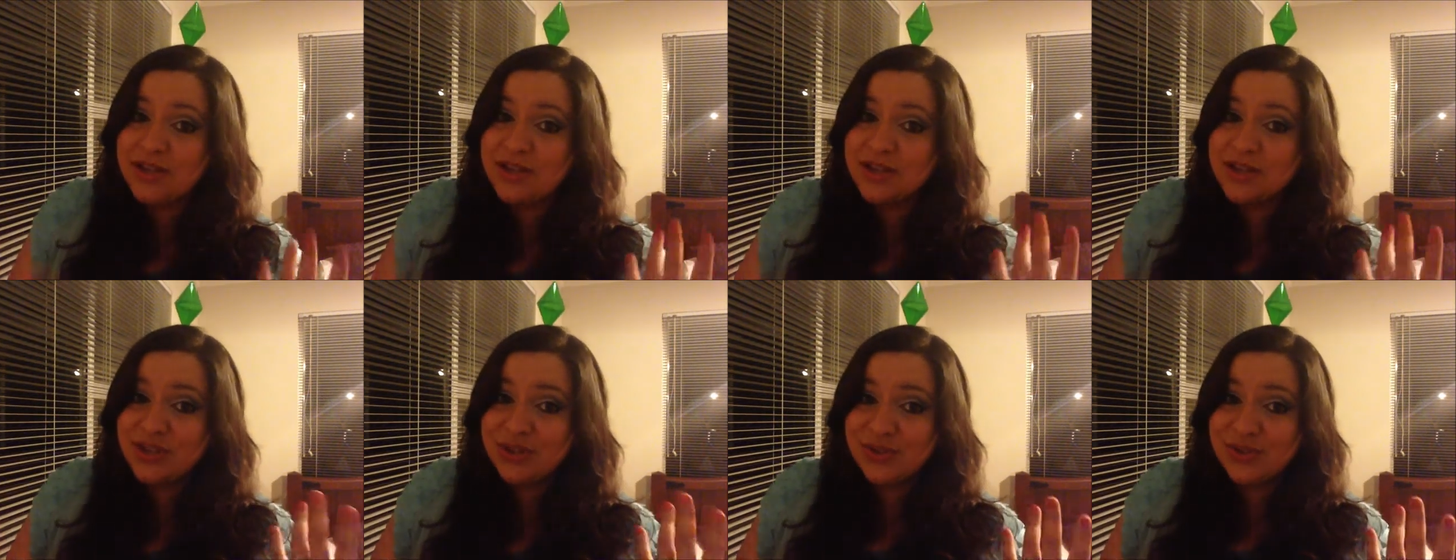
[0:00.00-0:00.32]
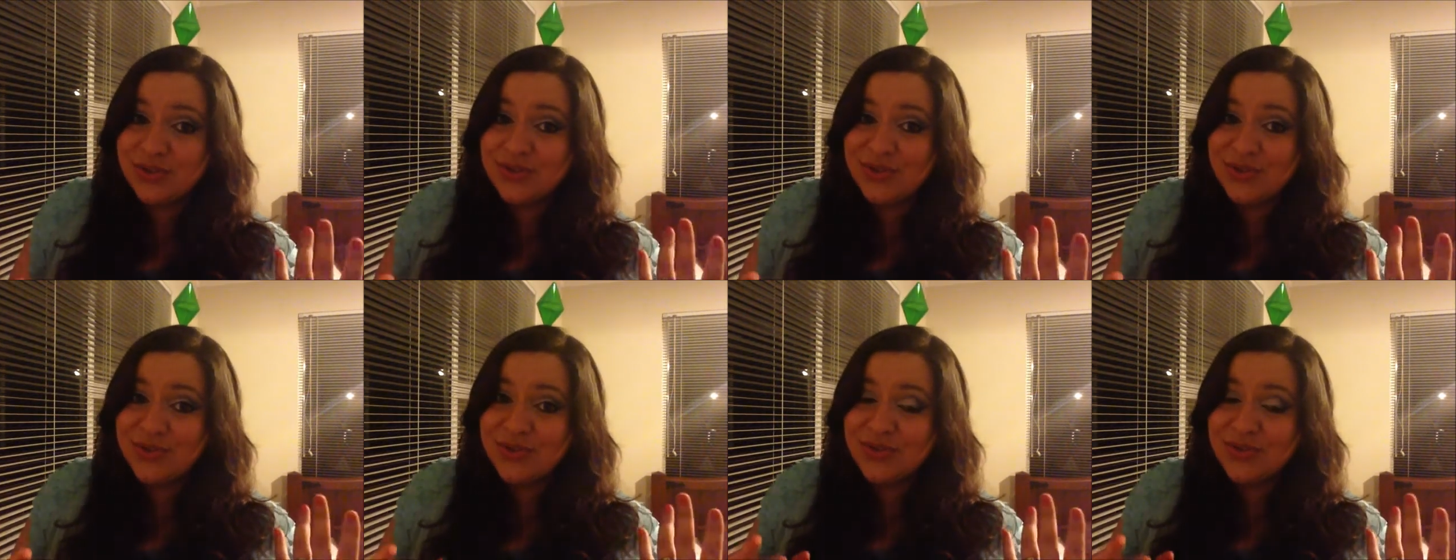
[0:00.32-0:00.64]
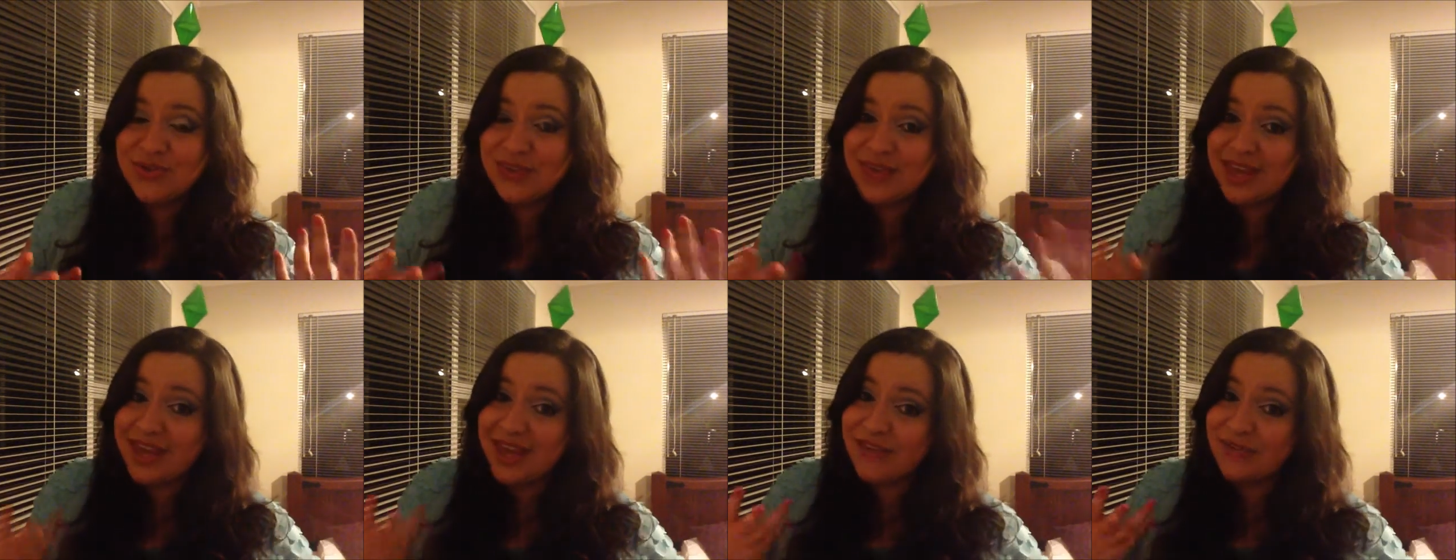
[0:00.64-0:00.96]
to
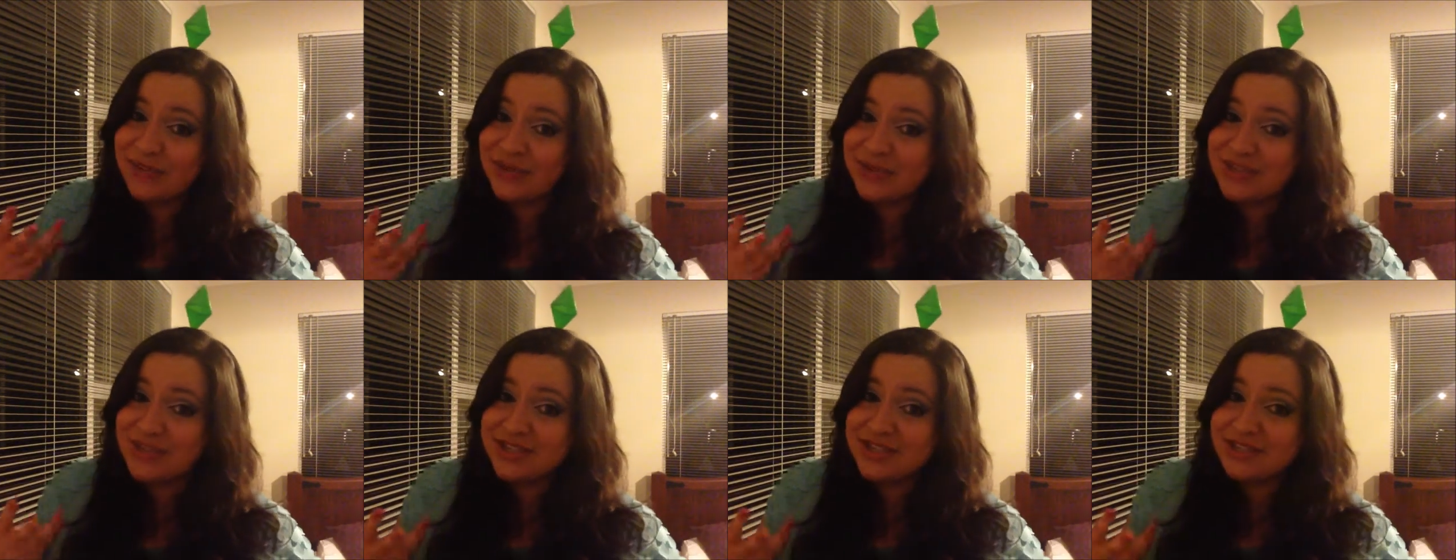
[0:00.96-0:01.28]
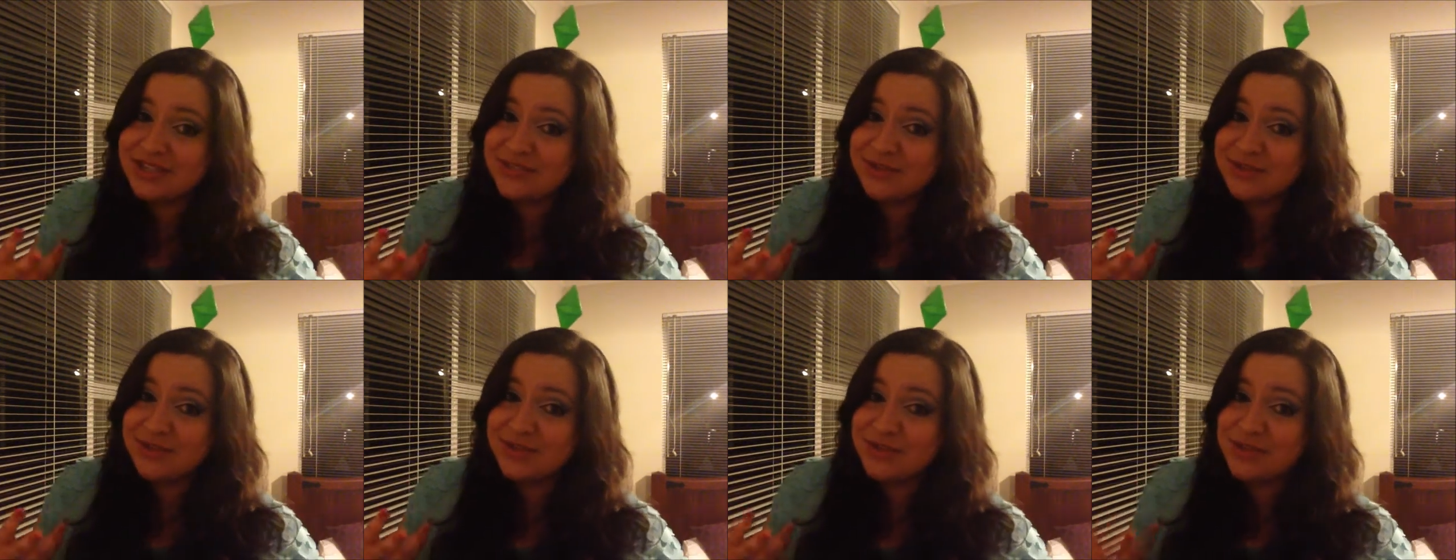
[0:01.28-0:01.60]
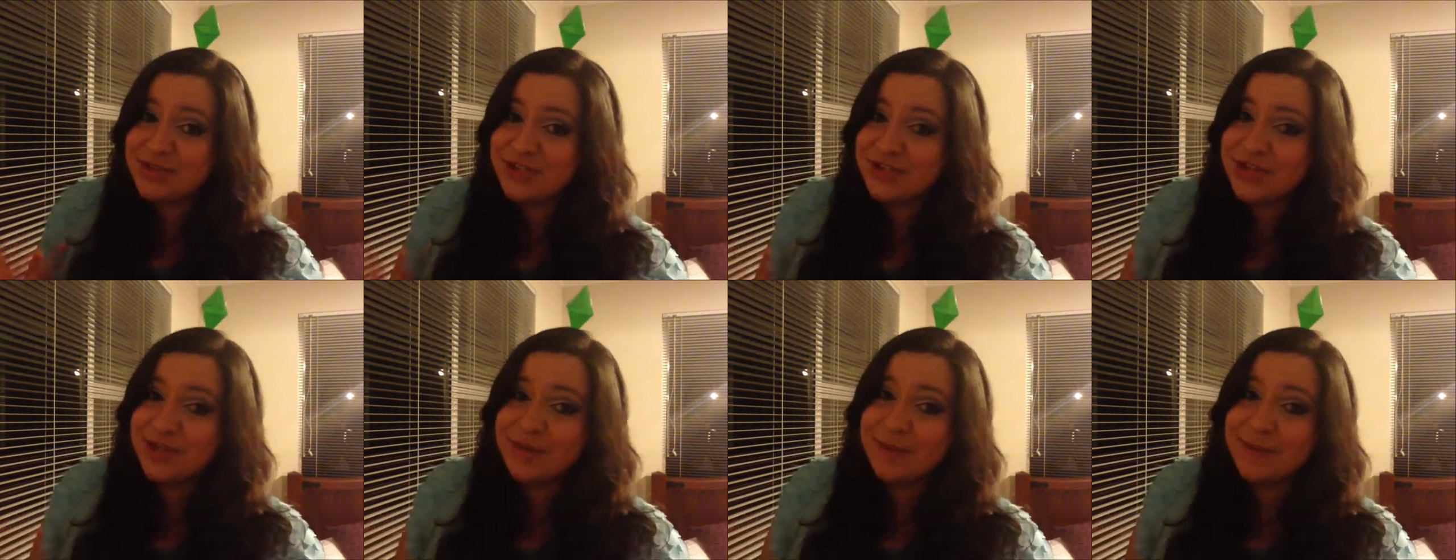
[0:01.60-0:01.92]
the evilness from the
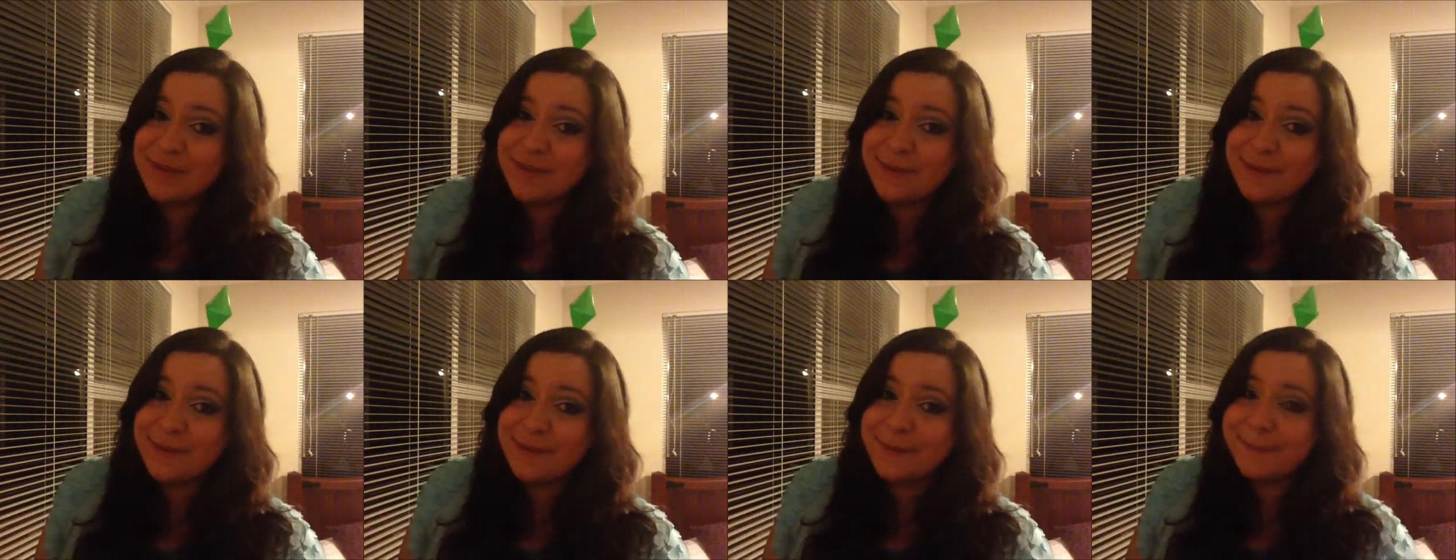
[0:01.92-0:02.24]
ship.